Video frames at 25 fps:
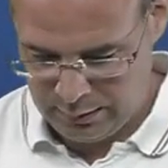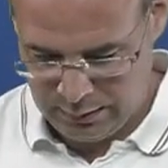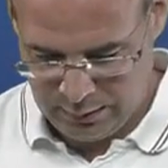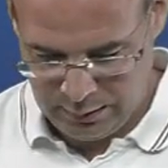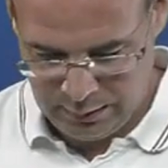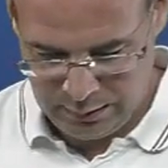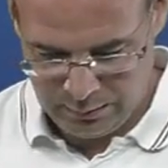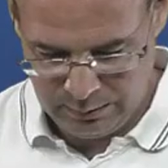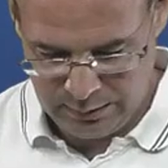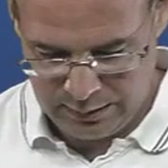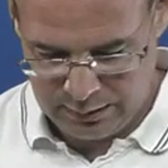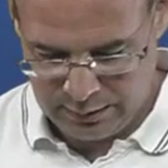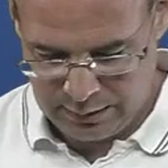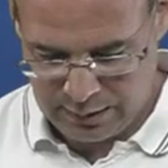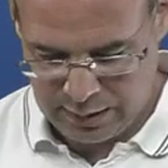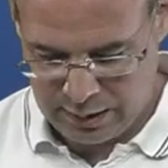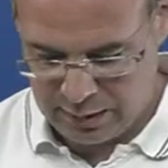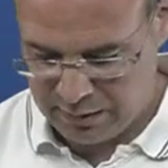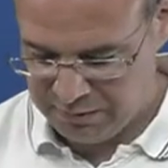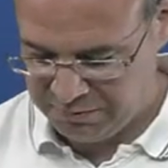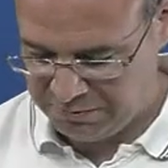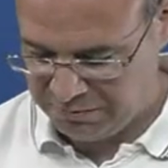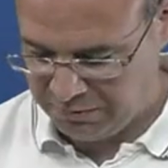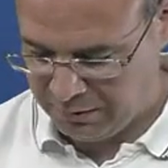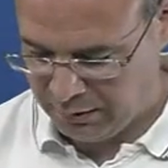we can
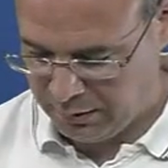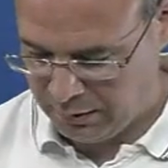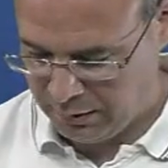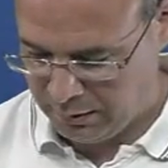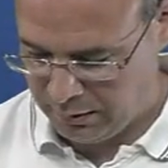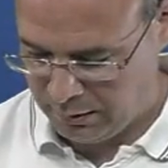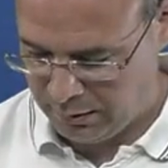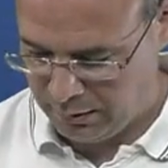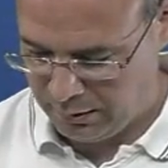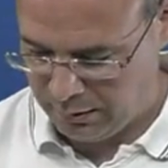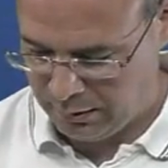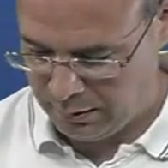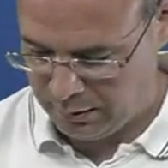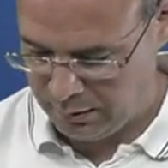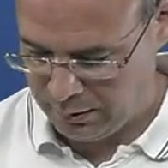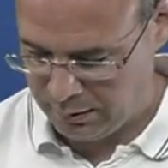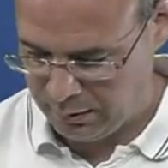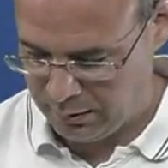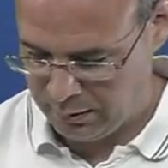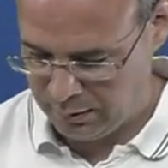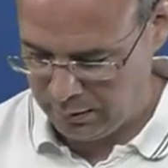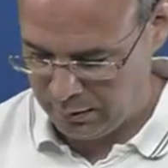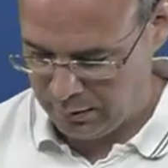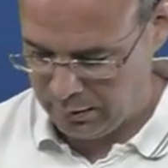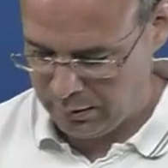have
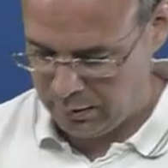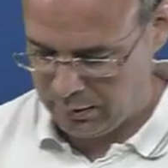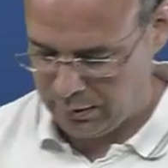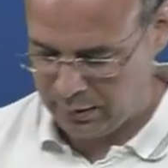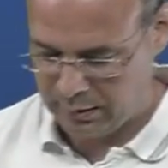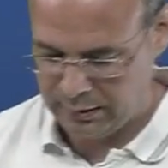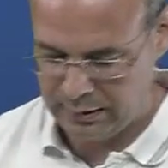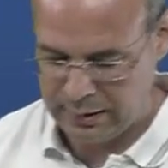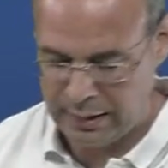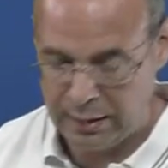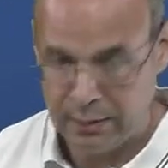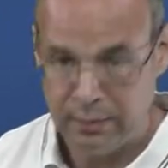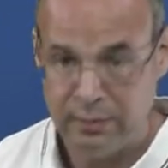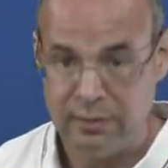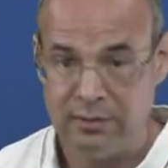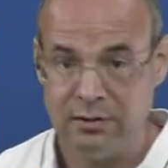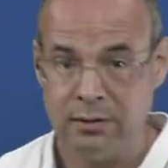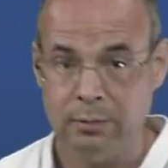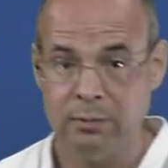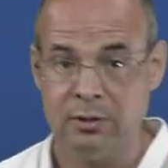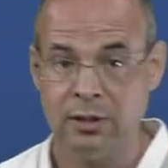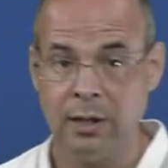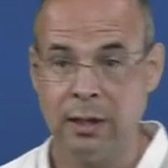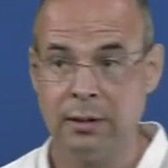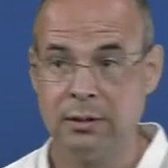again a
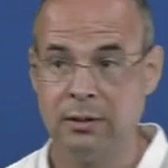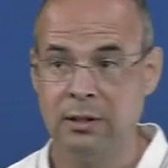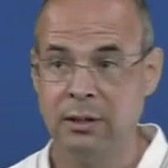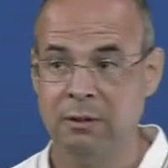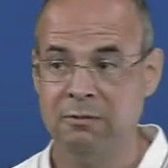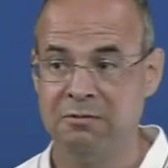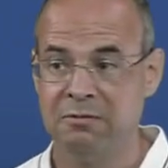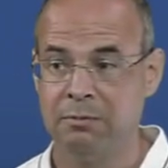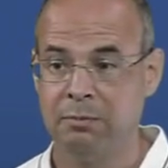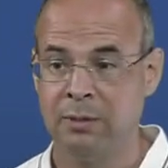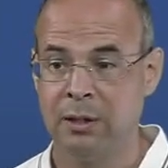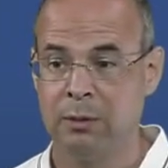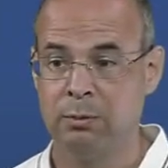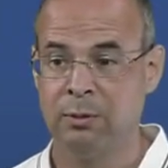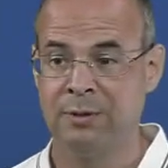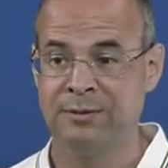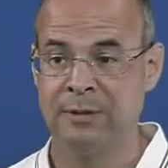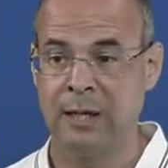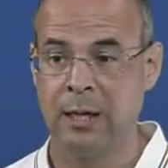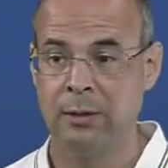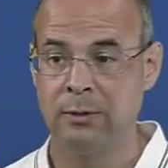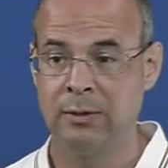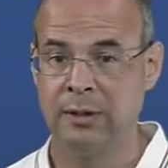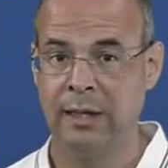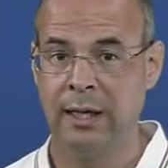subjunctive, but
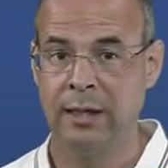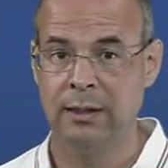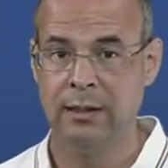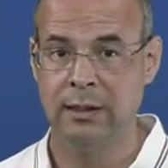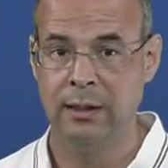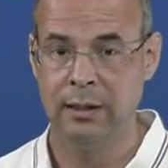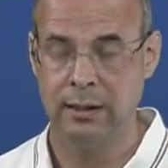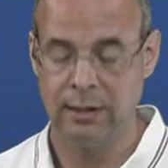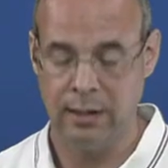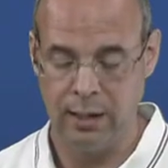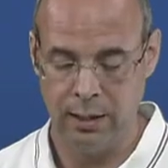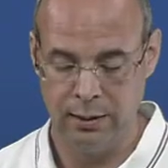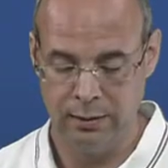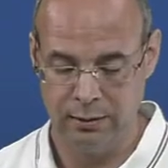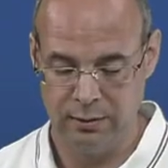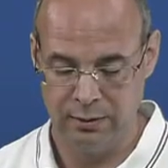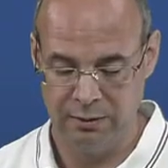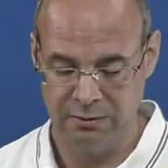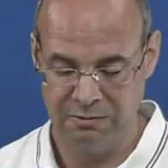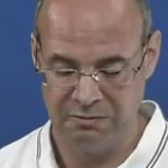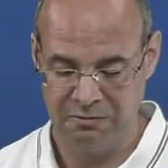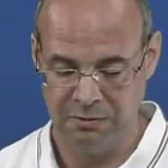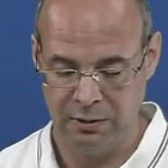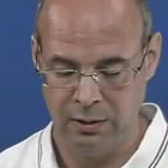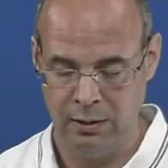without any kind
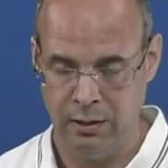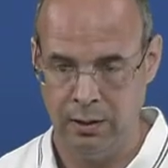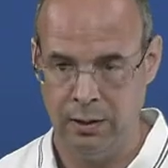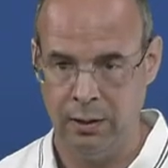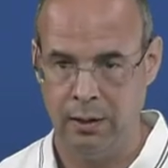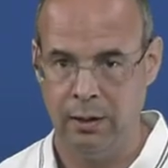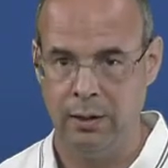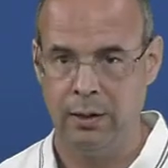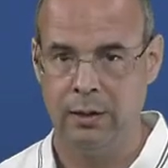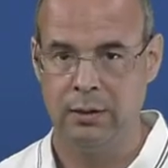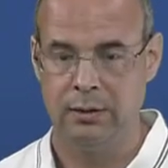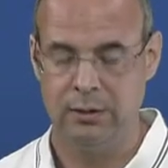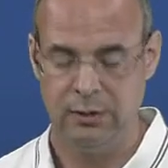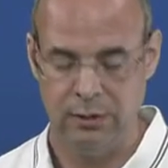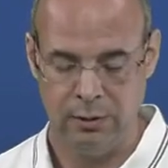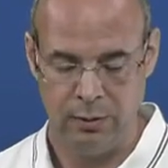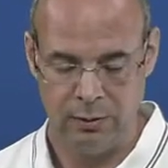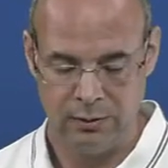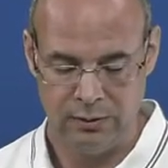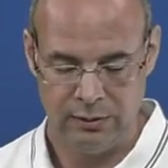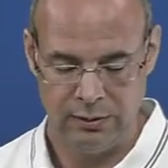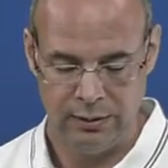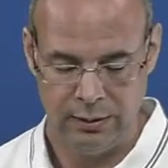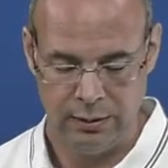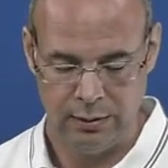of
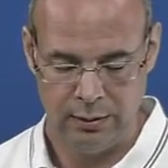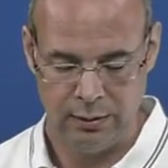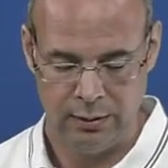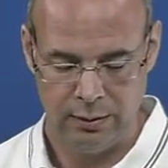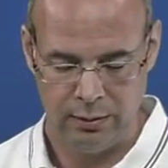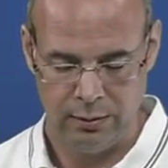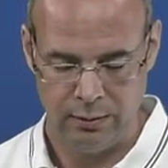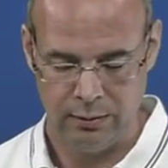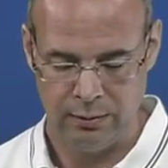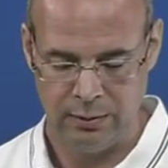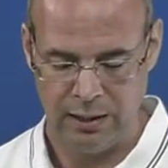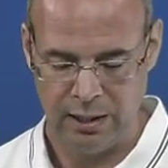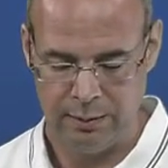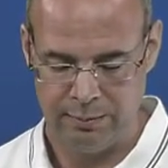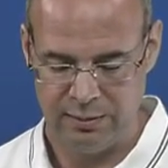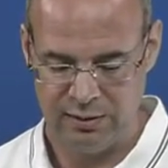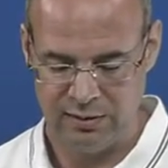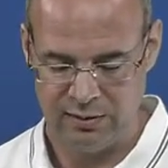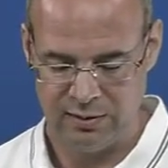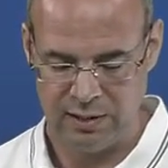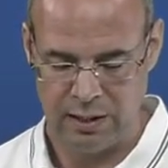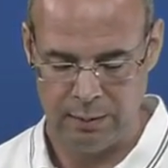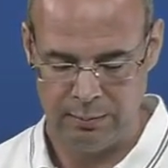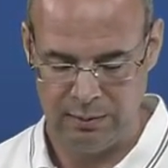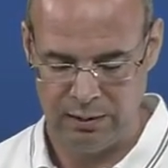deontic or
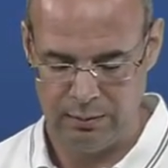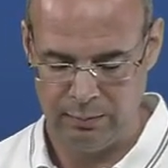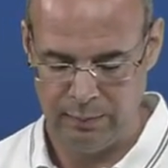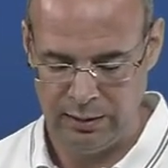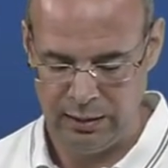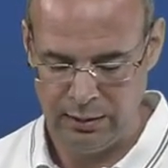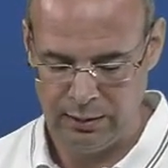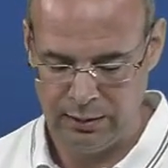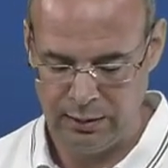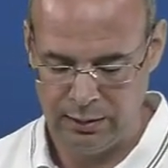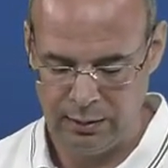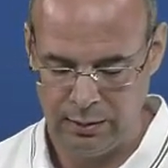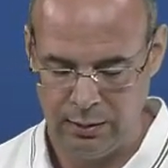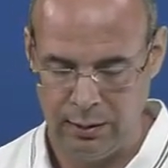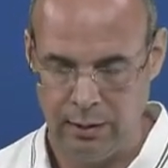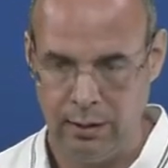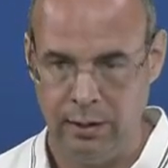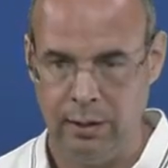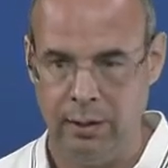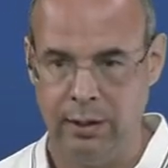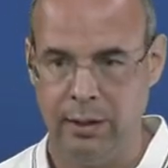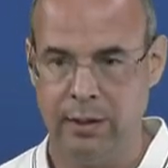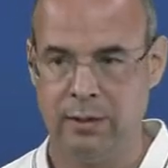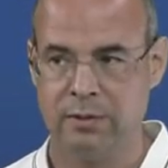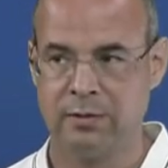epistemic meaning.
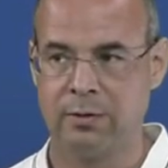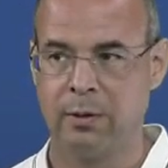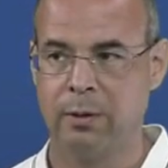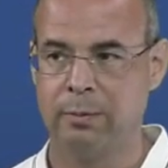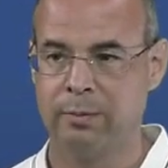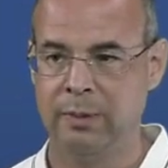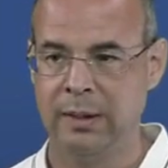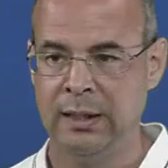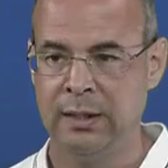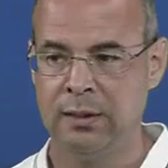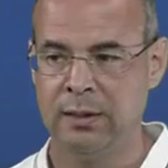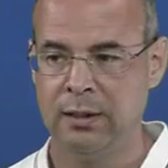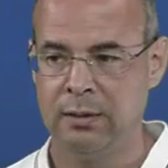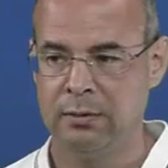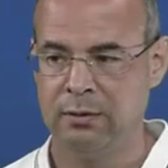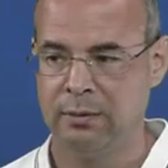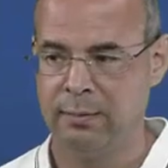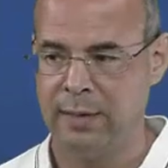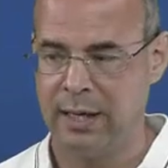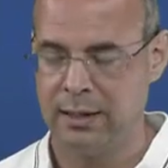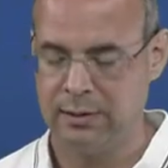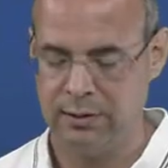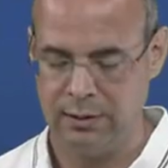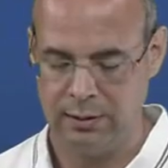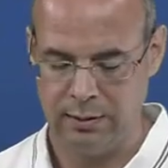It's completely
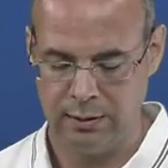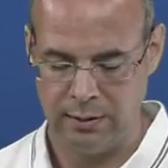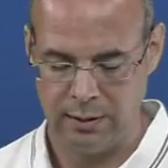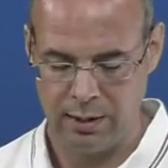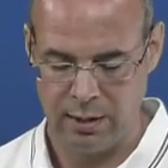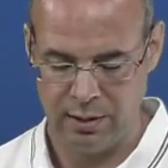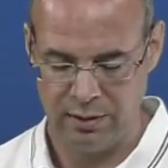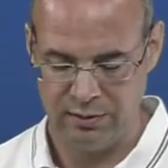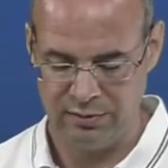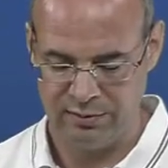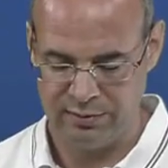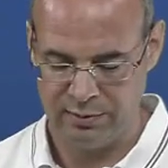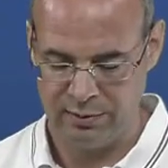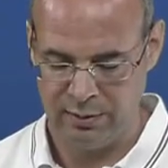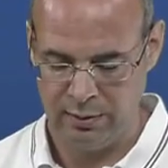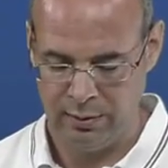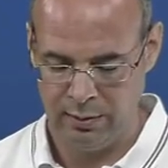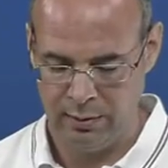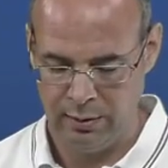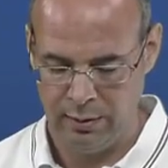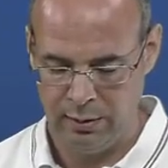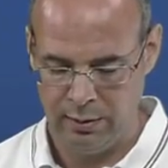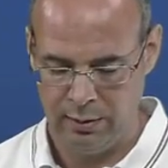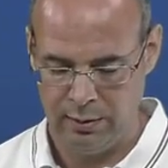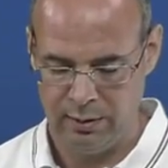grammaticalized.
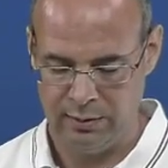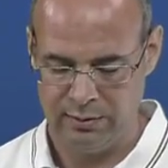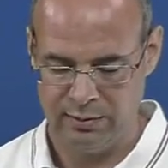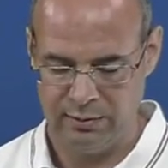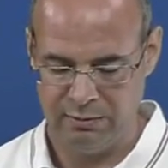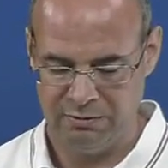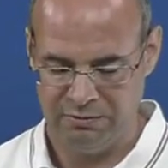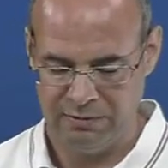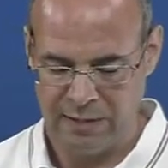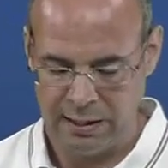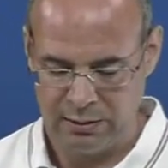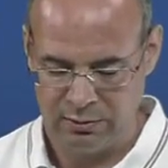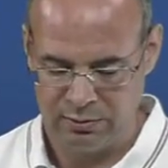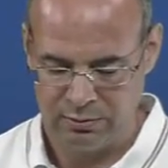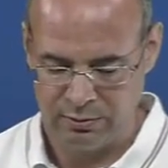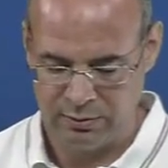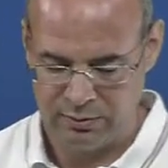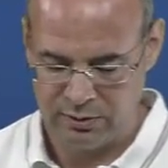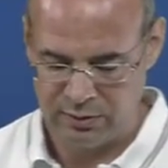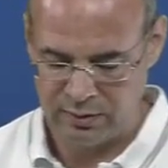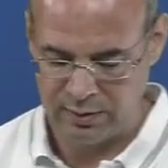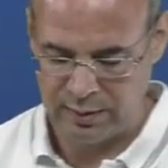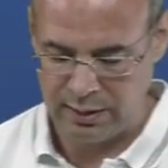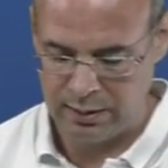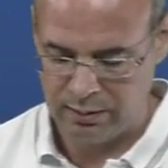It's a factual
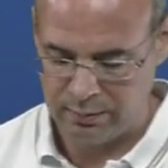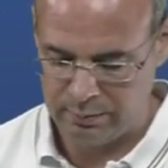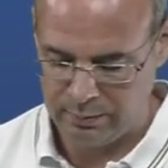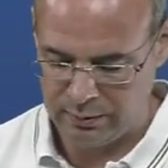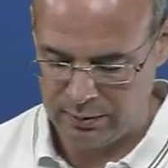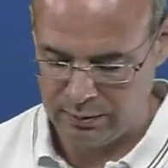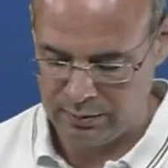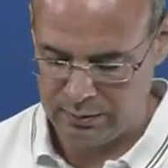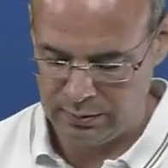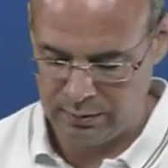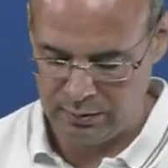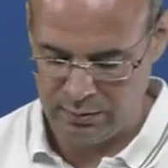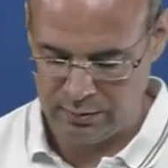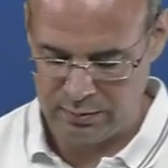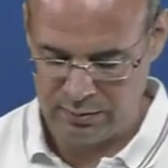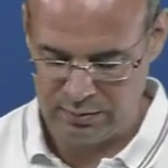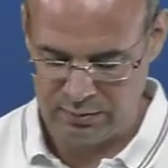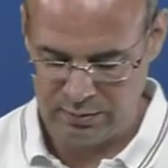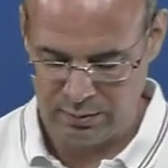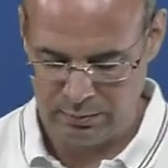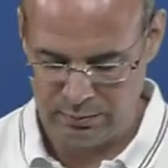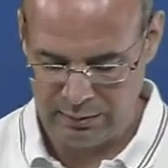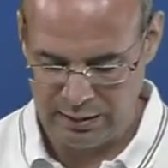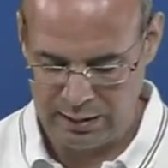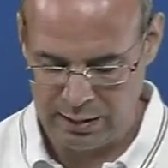statement.
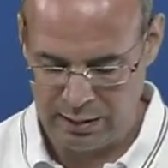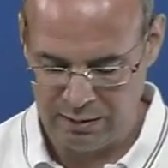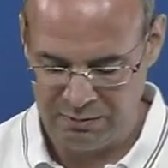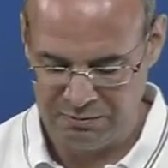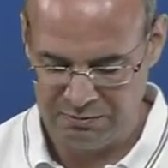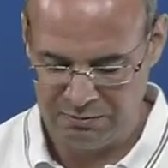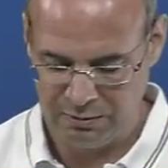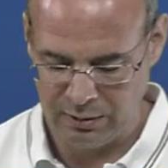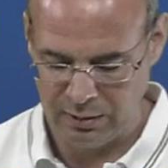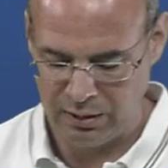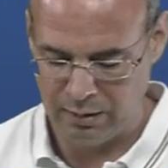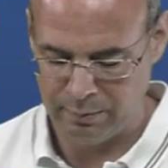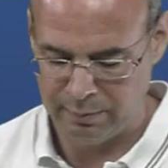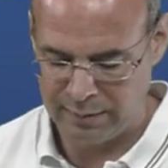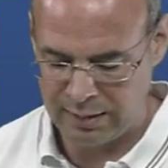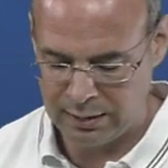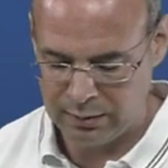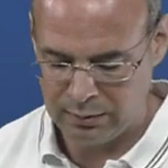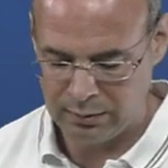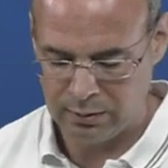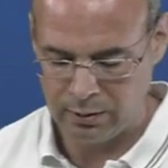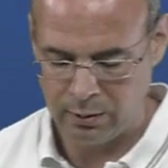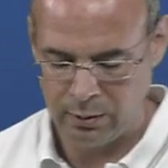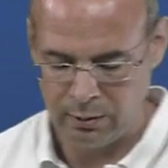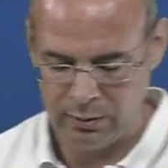So we have a main
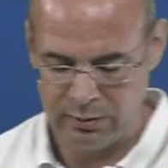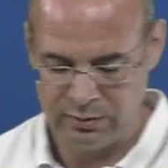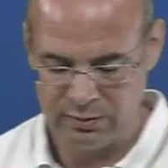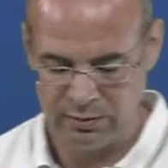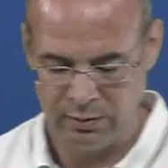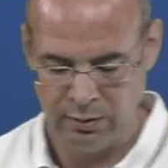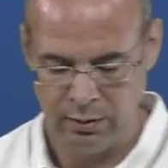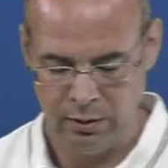clause,